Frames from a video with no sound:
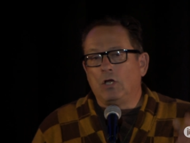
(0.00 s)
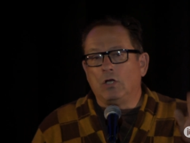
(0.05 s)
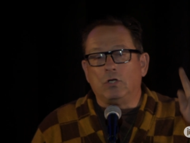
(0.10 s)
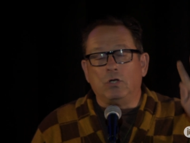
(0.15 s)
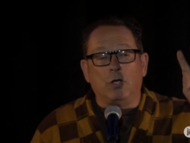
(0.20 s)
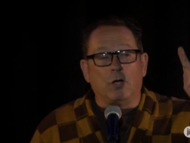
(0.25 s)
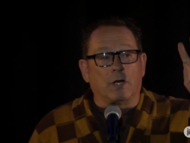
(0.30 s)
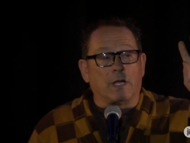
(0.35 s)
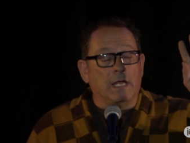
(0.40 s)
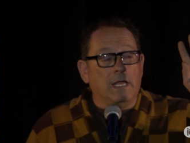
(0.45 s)

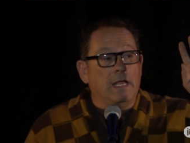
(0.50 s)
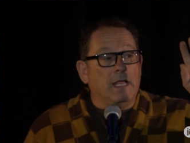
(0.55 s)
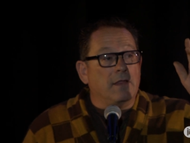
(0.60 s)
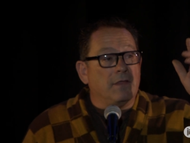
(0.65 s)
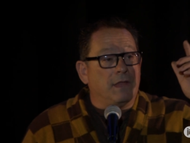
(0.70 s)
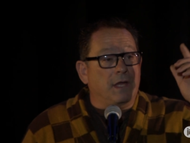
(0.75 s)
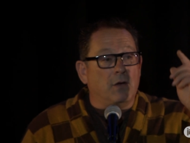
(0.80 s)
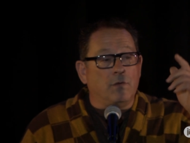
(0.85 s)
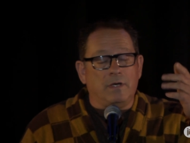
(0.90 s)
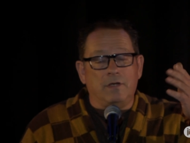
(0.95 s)
Look,
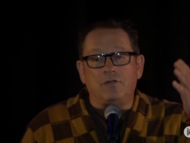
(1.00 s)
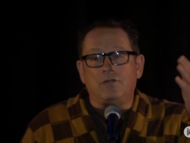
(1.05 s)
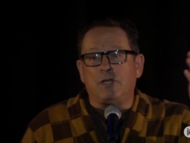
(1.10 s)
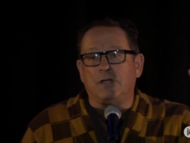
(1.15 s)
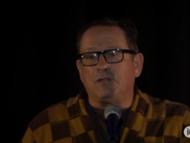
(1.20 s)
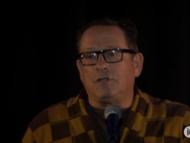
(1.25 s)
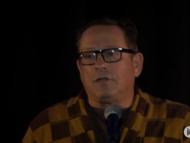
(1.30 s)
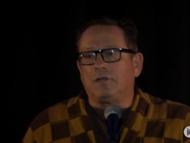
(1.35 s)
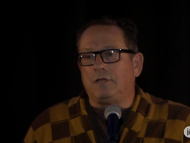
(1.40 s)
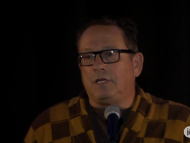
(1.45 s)
there is
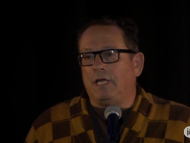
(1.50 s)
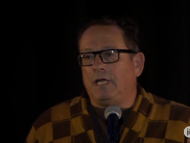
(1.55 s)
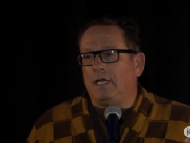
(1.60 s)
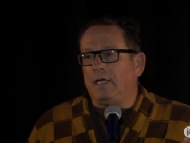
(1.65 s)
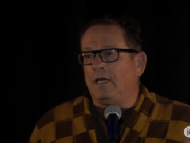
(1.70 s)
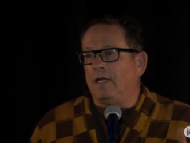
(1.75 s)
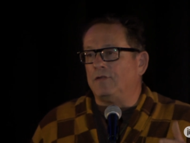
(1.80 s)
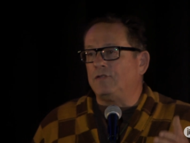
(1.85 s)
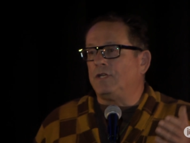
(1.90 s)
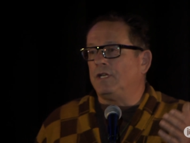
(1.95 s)
such a
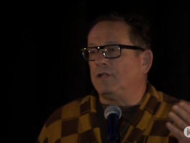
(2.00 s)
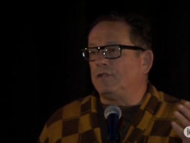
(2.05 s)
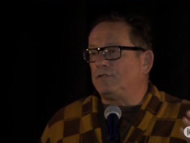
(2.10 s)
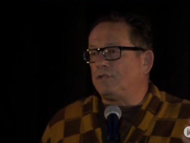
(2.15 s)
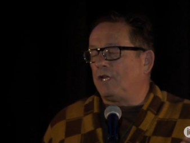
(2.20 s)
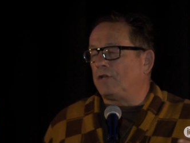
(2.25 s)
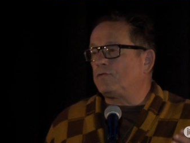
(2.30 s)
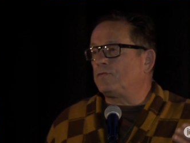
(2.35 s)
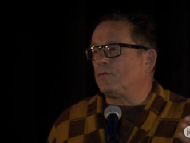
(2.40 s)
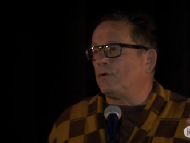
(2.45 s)
thing as
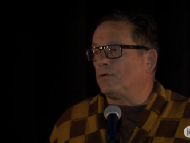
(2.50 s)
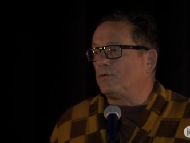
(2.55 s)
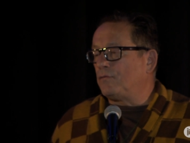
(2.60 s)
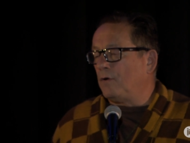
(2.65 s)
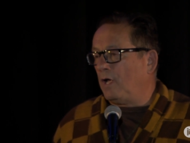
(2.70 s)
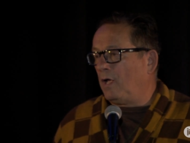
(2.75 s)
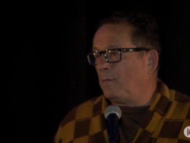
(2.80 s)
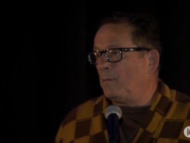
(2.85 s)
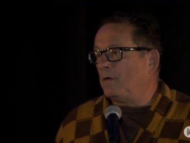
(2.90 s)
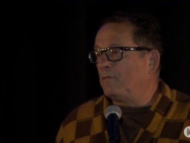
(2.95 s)
ancestral
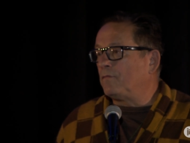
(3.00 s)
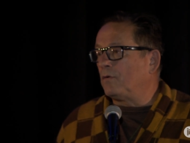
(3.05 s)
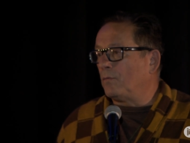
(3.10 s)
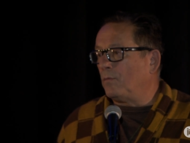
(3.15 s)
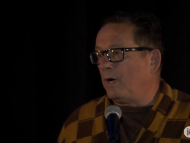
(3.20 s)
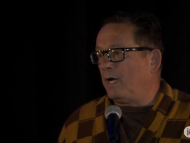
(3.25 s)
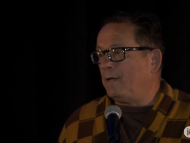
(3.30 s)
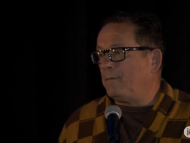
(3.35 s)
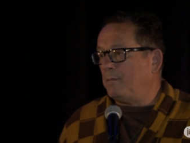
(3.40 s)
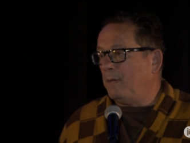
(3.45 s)
trauma for
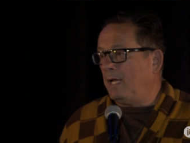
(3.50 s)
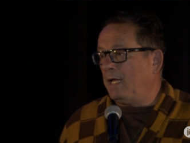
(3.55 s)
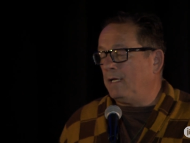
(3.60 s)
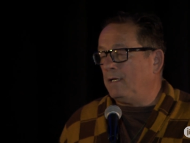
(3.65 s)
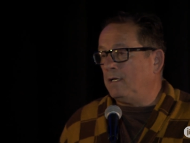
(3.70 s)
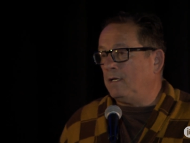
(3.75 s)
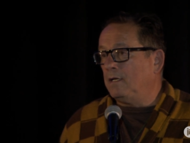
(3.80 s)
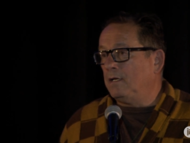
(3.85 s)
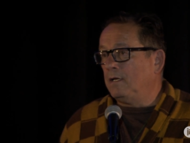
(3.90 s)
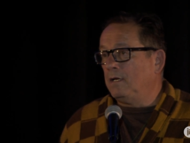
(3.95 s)
white
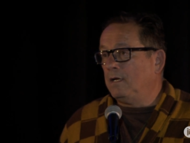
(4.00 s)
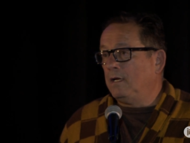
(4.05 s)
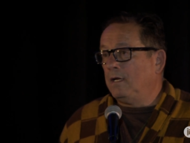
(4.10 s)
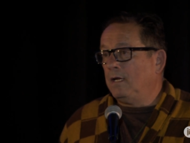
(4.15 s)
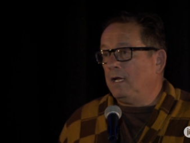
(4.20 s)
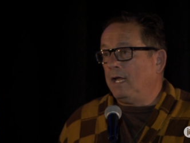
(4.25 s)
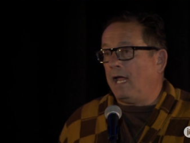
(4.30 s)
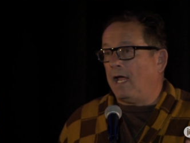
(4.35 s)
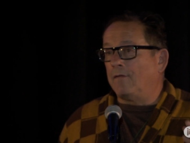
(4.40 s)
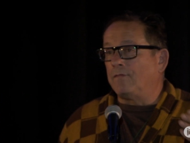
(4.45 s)
men.
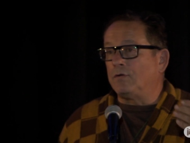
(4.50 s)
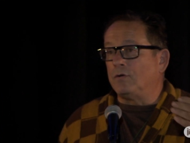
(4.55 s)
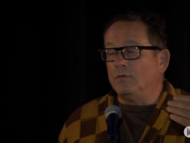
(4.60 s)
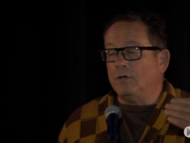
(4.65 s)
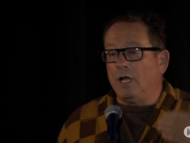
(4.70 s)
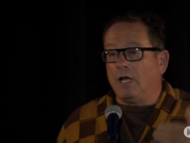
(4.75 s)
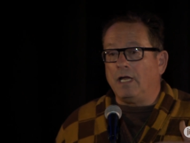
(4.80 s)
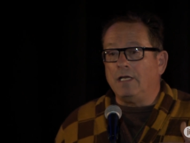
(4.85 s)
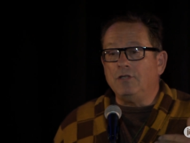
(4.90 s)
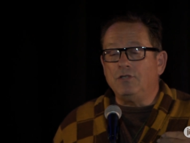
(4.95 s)
After
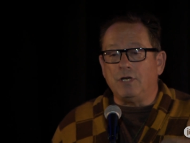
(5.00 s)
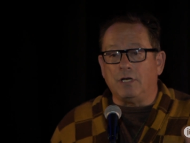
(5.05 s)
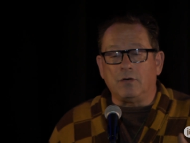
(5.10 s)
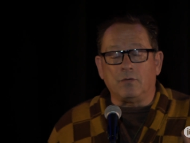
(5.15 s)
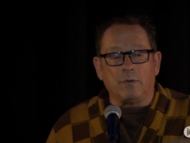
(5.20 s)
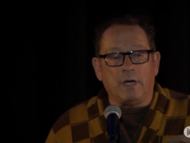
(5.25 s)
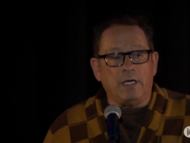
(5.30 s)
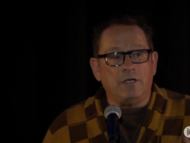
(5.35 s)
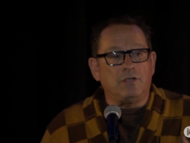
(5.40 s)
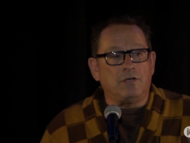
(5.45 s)
nine
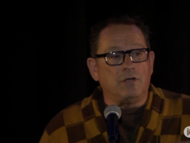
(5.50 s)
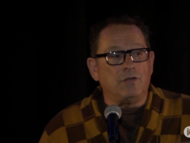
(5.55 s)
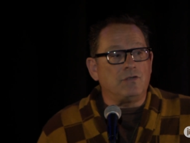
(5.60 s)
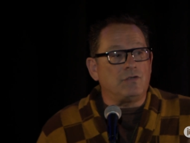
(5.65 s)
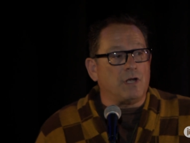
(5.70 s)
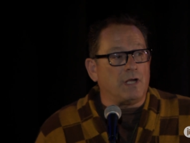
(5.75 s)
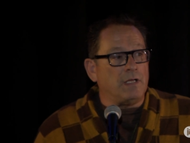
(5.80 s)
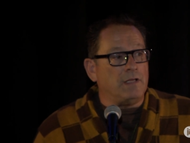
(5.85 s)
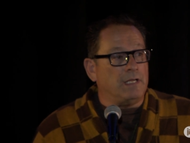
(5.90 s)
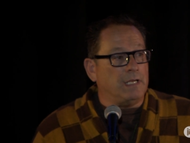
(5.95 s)
generations
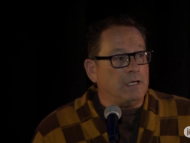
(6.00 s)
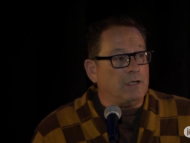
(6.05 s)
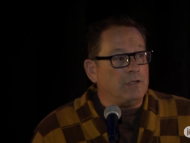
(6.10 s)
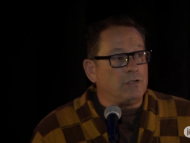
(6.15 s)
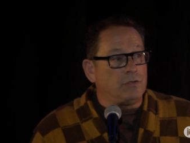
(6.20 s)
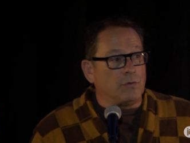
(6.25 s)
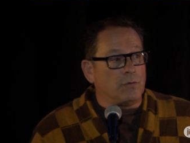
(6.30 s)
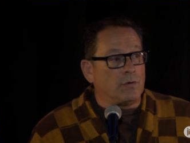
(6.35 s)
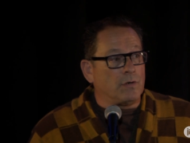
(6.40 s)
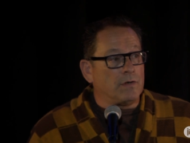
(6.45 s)
on these
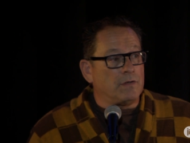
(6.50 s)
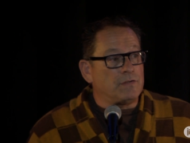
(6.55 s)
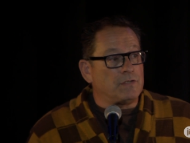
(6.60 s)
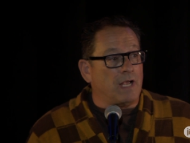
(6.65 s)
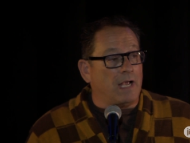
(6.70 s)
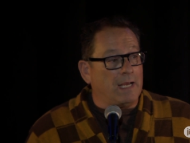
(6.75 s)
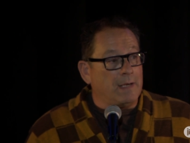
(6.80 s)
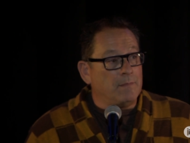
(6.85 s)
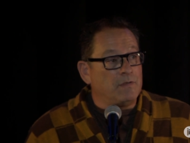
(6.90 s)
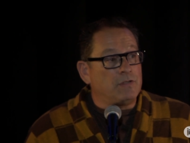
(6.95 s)
shores,
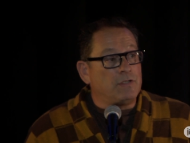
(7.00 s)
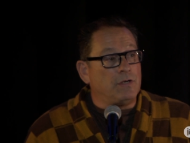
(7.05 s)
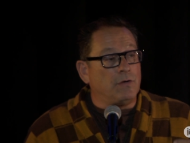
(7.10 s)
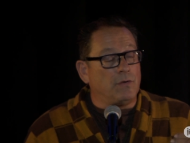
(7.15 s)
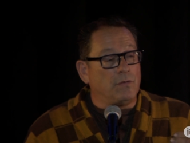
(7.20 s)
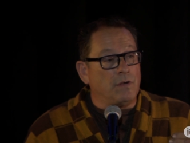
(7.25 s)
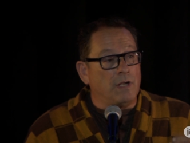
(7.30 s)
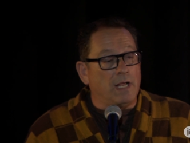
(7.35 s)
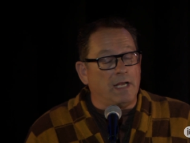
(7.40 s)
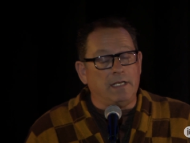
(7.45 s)
I am still
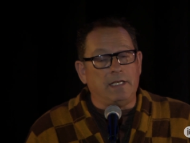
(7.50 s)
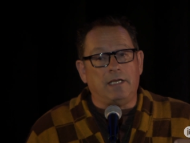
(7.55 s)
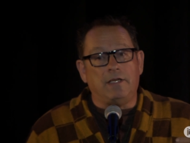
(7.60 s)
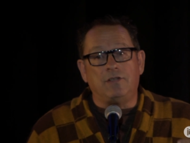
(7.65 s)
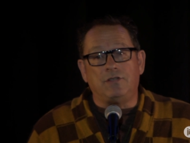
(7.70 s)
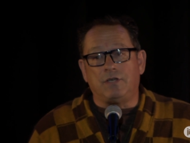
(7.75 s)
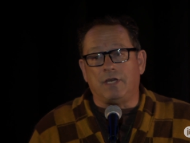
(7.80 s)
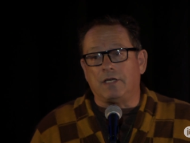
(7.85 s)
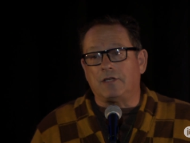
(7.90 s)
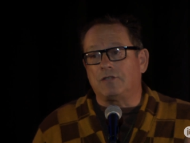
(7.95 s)

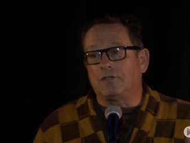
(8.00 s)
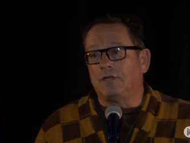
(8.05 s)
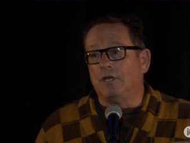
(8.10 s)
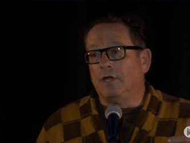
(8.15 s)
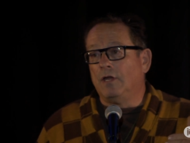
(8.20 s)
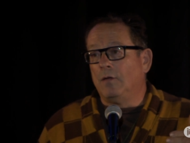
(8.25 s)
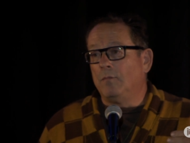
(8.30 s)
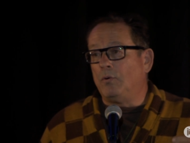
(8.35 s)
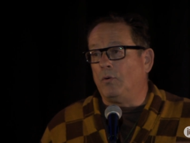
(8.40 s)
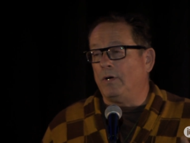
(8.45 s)
96
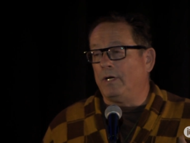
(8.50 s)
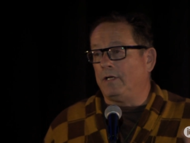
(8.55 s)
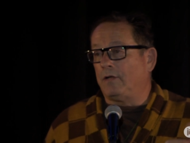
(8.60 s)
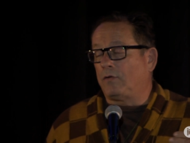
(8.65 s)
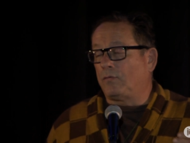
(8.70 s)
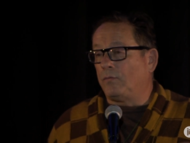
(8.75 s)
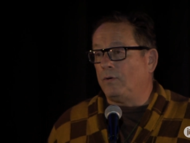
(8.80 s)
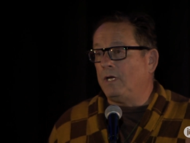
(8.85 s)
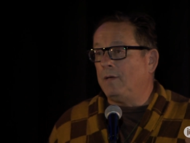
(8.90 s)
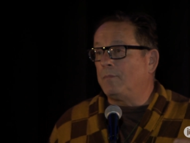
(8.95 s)

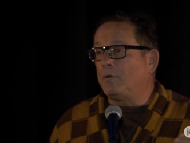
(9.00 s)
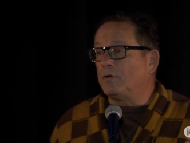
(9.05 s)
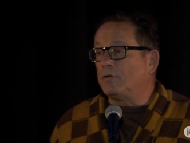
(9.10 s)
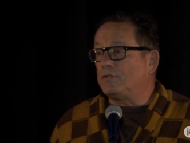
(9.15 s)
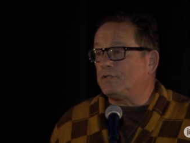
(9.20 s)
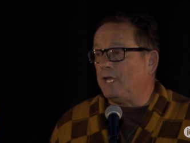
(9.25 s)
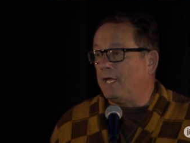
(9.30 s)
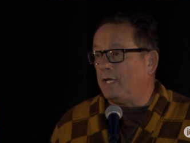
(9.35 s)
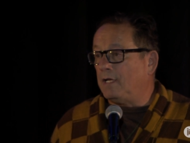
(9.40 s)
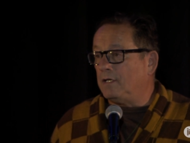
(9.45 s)

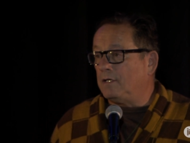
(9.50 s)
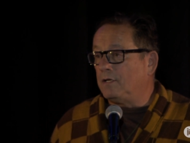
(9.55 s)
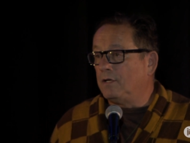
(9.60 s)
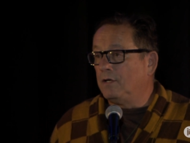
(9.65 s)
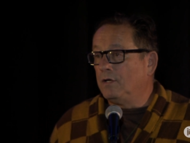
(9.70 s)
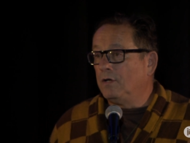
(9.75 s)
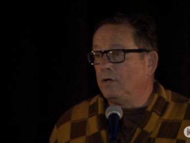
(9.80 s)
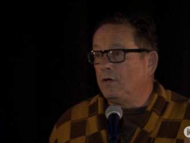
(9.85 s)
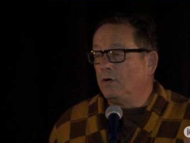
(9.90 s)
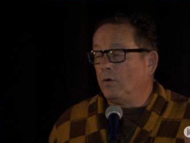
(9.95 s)
0.3%
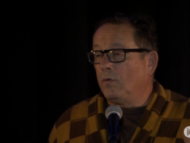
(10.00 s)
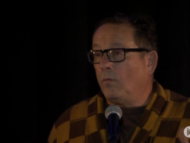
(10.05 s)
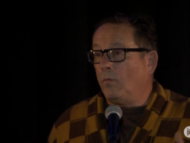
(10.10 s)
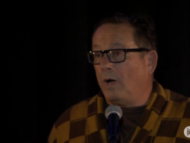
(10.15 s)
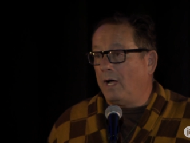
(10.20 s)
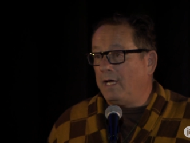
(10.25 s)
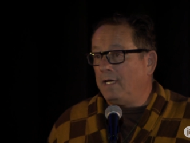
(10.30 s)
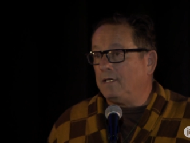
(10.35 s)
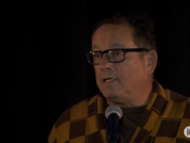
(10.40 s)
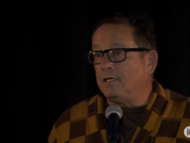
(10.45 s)

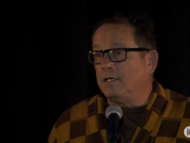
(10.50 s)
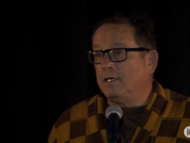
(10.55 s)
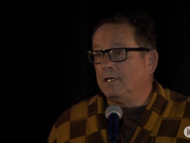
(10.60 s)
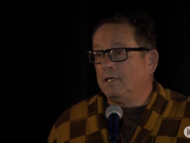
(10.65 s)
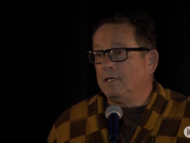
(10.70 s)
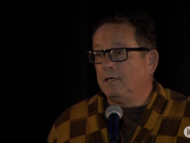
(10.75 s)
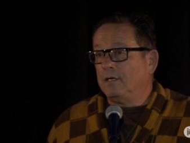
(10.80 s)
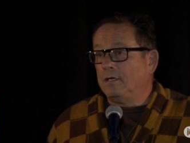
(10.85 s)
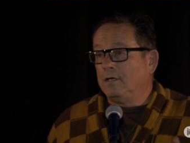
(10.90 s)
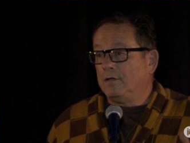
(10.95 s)
white
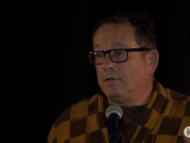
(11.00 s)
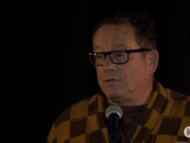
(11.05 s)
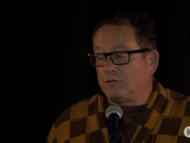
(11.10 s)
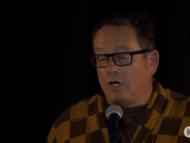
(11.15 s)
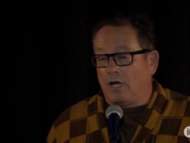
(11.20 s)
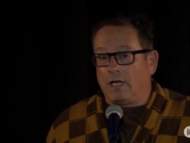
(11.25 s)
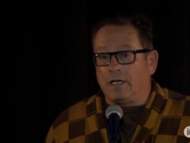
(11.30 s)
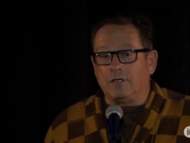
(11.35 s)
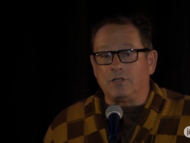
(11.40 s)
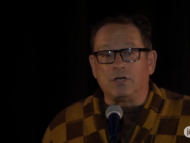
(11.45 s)

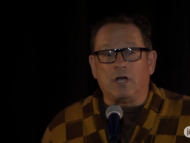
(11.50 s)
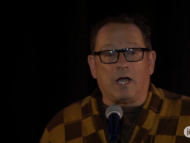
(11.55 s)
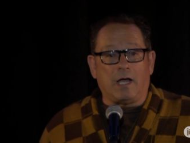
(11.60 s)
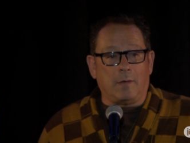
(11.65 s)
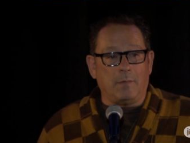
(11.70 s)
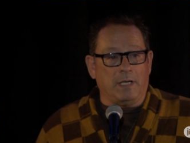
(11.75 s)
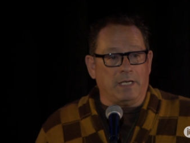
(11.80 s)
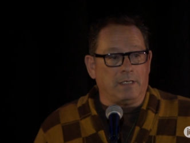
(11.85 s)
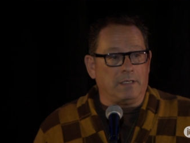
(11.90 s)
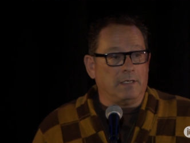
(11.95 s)
Scottish
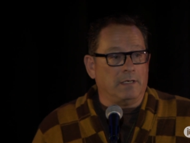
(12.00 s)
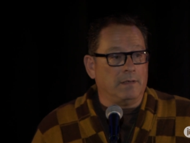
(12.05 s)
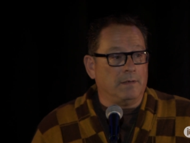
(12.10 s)
hobbit.